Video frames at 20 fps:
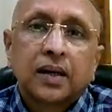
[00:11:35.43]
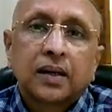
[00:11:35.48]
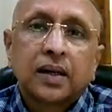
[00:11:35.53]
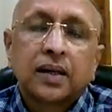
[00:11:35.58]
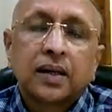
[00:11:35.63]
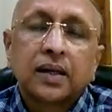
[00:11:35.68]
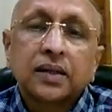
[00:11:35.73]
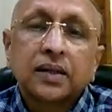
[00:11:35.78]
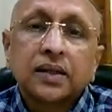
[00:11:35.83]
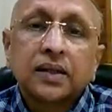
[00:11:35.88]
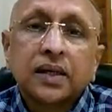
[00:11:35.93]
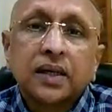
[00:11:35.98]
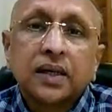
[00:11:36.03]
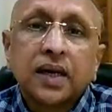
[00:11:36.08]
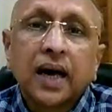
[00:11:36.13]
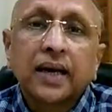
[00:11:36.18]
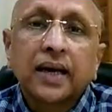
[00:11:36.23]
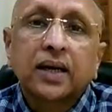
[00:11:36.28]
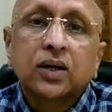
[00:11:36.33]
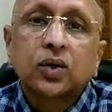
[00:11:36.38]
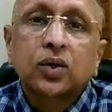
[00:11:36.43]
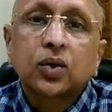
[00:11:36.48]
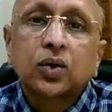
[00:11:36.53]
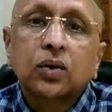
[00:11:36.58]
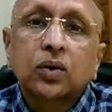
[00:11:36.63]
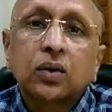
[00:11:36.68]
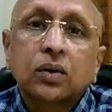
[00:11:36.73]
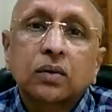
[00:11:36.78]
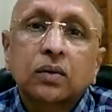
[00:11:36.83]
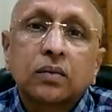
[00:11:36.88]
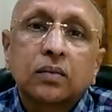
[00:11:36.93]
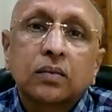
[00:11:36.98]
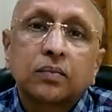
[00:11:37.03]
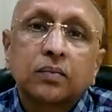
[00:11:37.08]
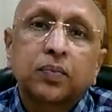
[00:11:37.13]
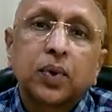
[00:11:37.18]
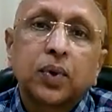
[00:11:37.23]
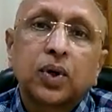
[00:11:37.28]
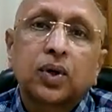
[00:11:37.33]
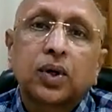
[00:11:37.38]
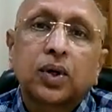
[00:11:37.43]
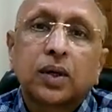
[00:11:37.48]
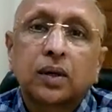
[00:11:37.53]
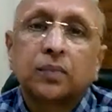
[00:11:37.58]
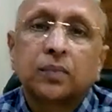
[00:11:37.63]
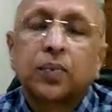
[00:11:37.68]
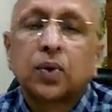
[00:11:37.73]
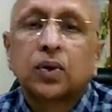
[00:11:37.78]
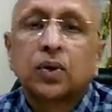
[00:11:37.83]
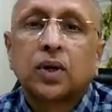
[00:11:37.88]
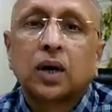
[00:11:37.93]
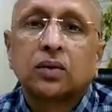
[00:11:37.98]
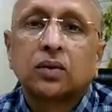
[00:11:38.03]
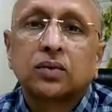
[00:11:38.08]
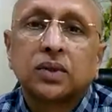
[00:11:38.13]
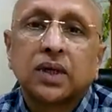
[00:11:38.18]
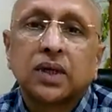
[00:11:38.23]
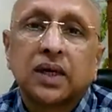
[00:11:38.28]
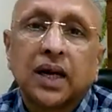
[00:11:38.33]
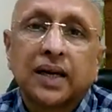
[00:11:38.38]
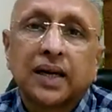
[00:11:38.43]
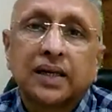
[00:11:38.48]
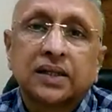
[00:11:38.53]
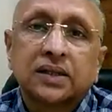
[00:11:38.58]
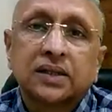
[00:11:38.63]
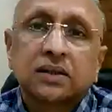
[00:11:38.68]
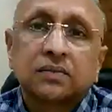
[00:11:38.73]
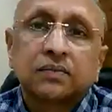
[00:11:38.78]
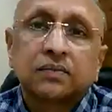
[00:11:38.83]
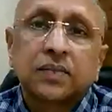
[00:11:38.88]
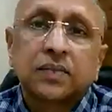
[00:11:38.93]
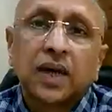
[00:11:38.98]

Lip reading: They doesn't like to put down the lights.